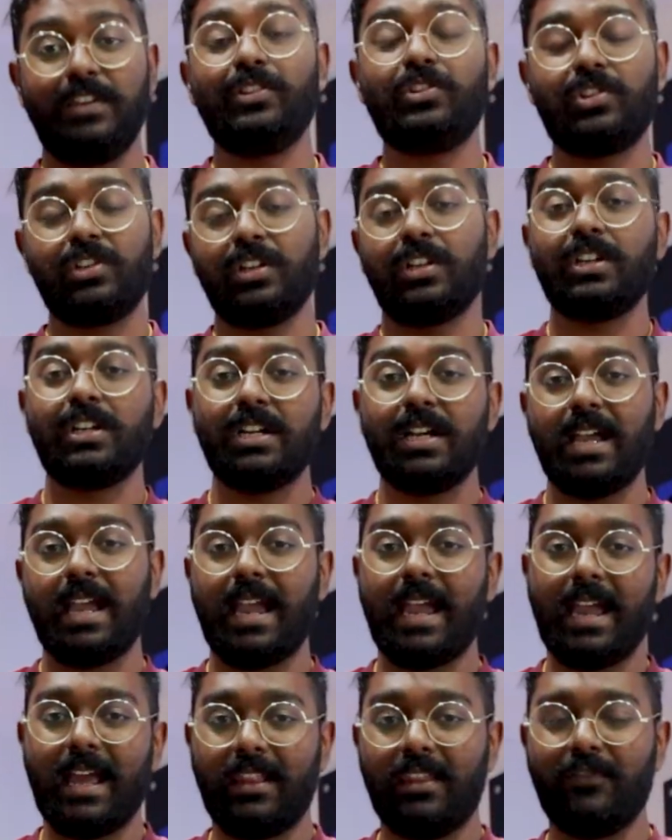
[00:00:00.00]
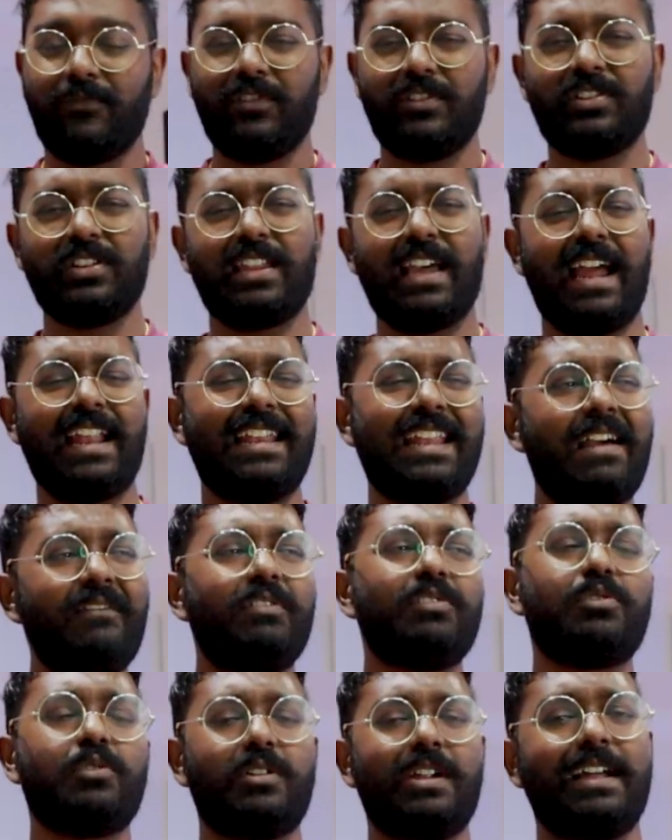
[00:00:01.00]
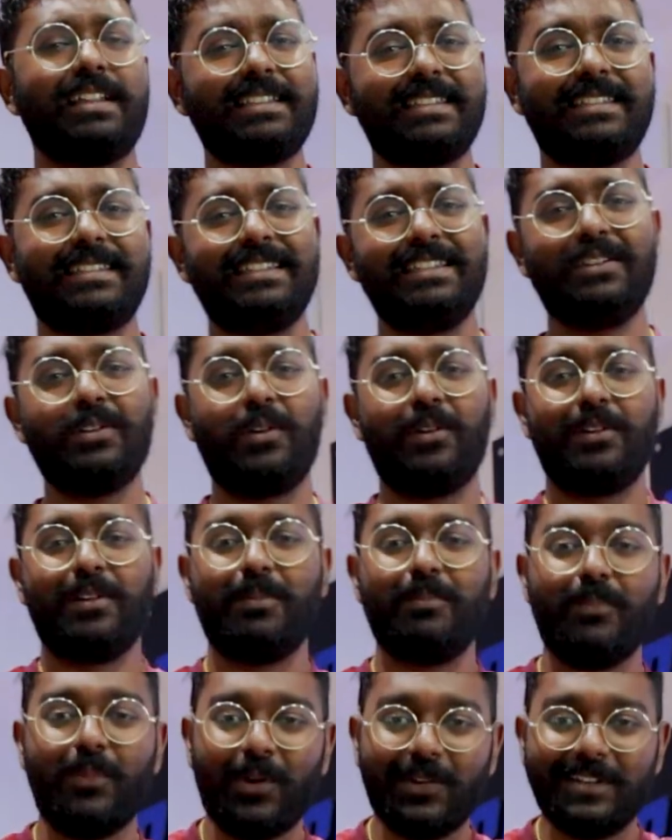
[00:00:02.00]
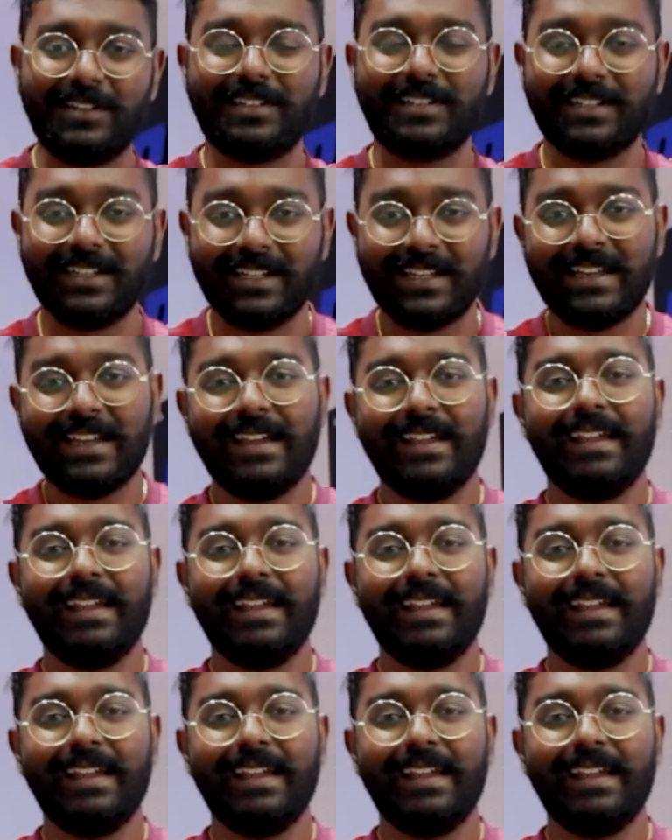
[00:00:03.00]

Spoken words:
feature, and the feature that I never thought I'd see on a monitor,